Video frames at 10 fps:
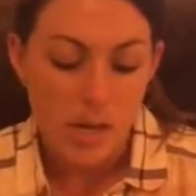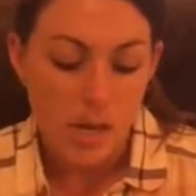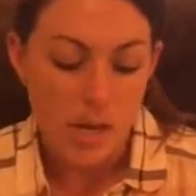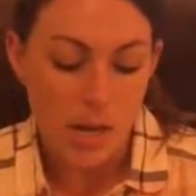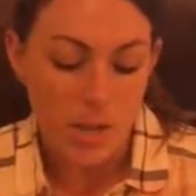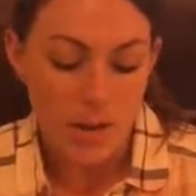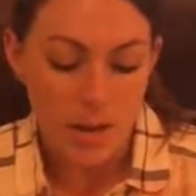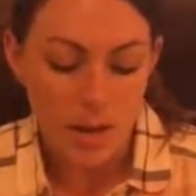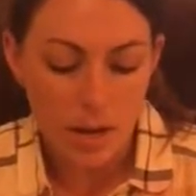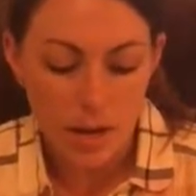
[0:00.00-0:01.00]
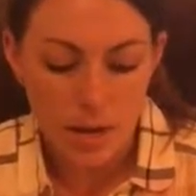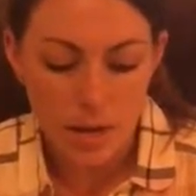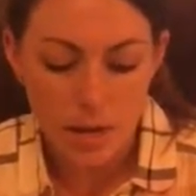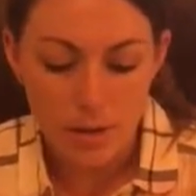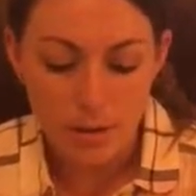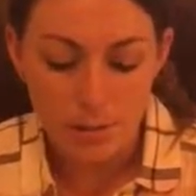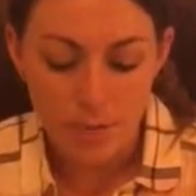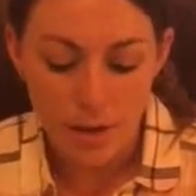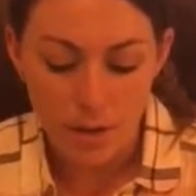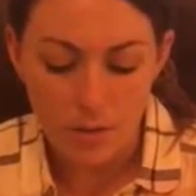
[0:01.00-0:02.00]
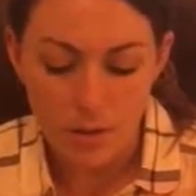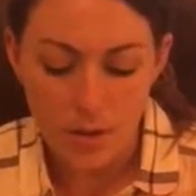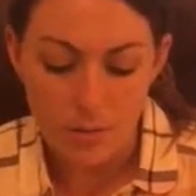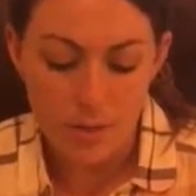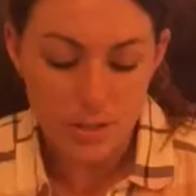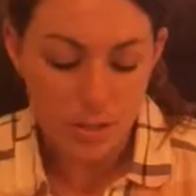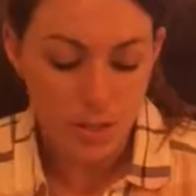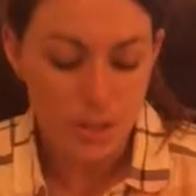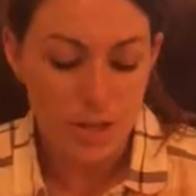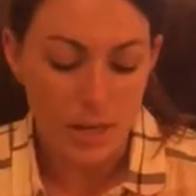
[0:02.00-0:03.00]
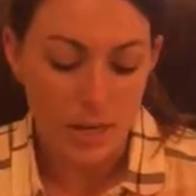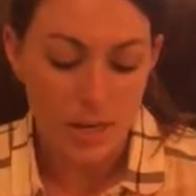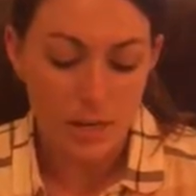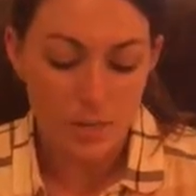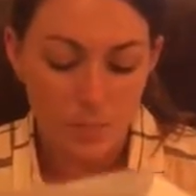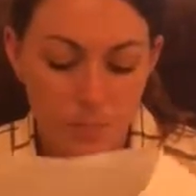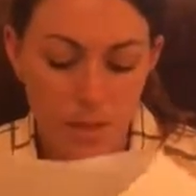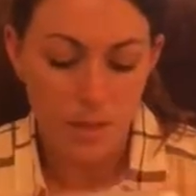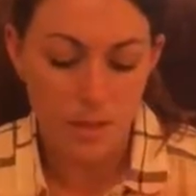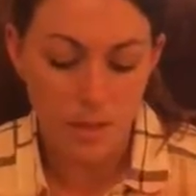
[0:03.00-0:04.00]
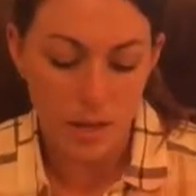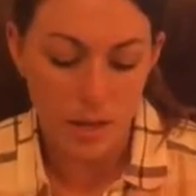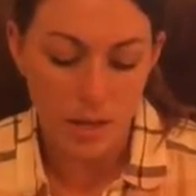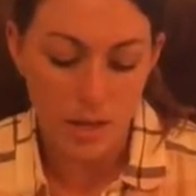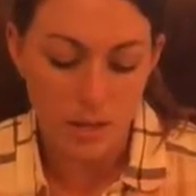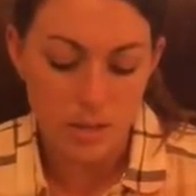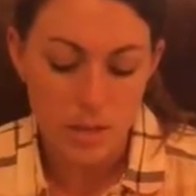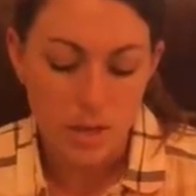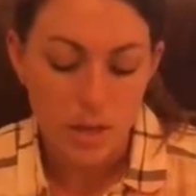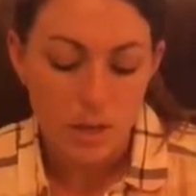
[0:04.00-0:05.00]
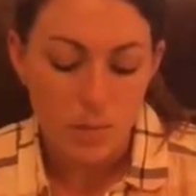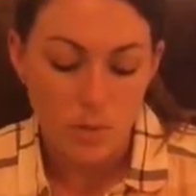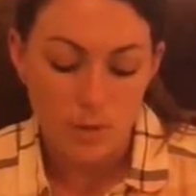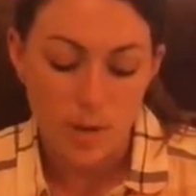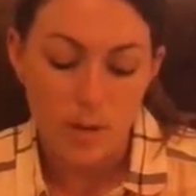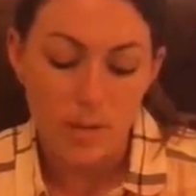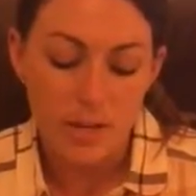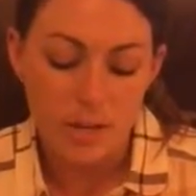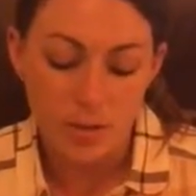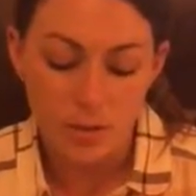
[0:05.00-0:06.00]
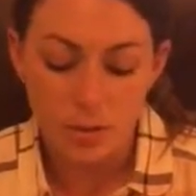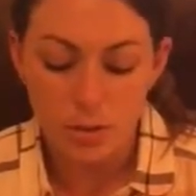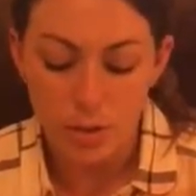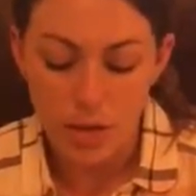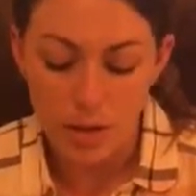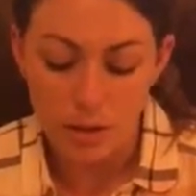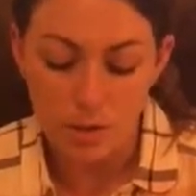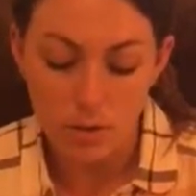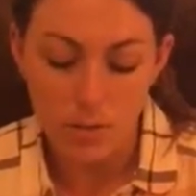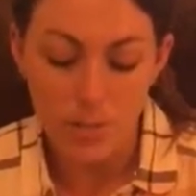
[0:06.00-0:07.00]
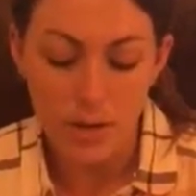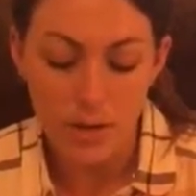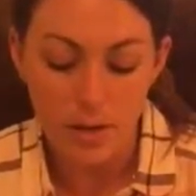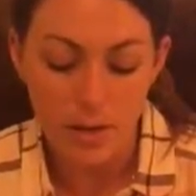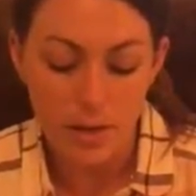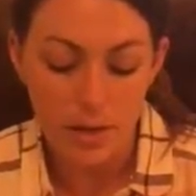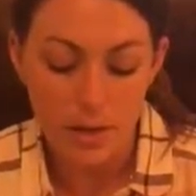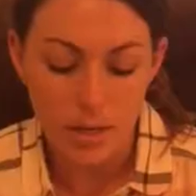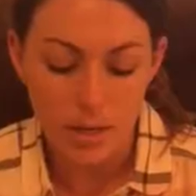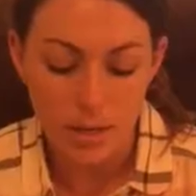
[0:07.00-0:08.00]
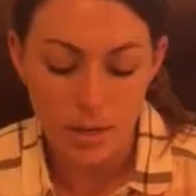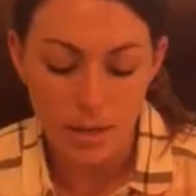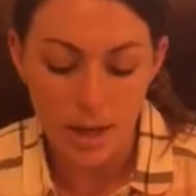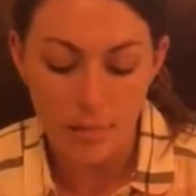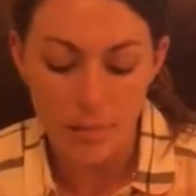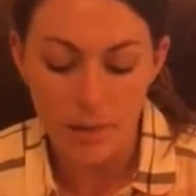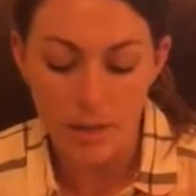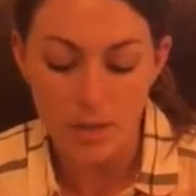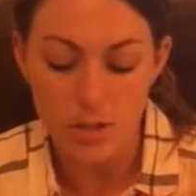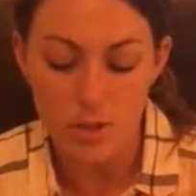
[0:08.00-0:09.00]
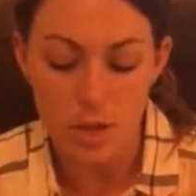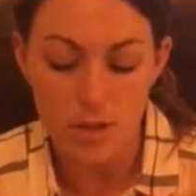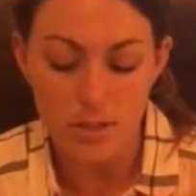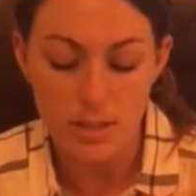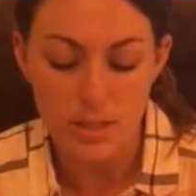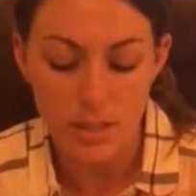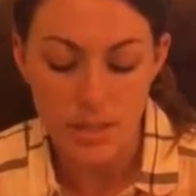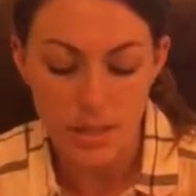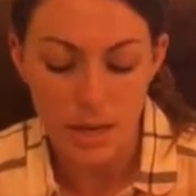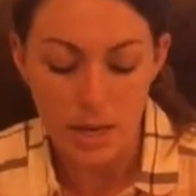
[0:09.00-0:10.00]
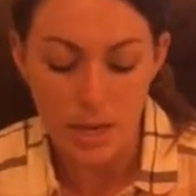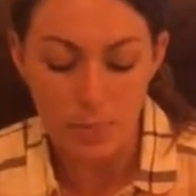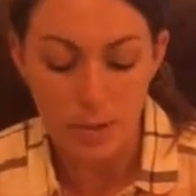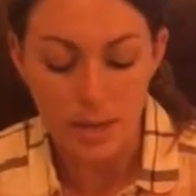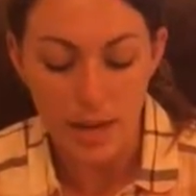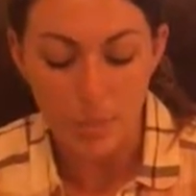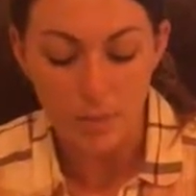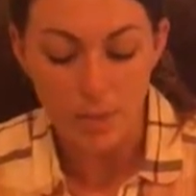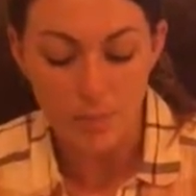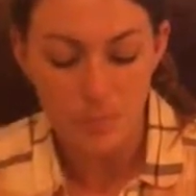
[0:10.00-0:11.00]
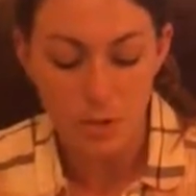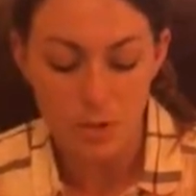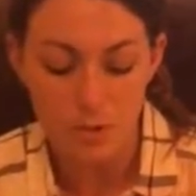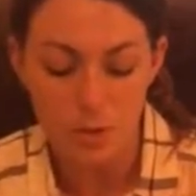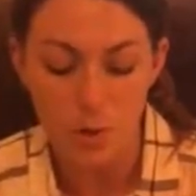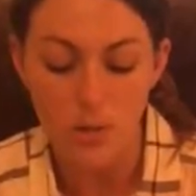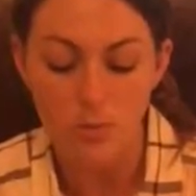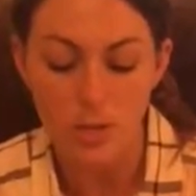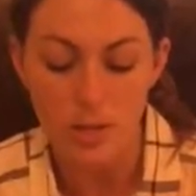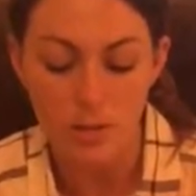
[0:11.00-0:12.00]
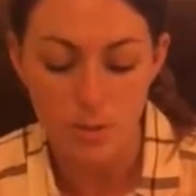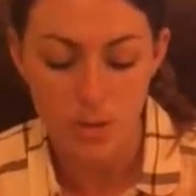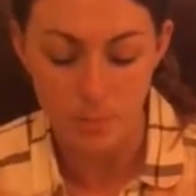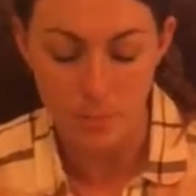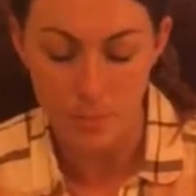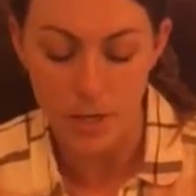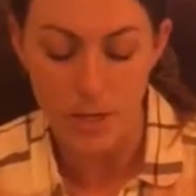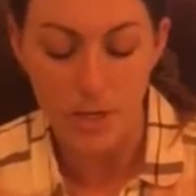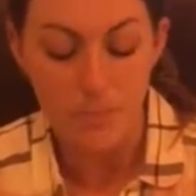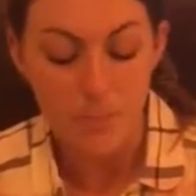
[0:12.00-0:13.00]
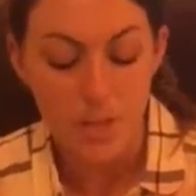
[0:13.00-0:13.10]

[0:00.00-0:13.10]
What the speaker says: And I found a research study that was a randomized controlled trial comparing gabapentin, duloxetine, and pregabalin over a 12-week treatment period.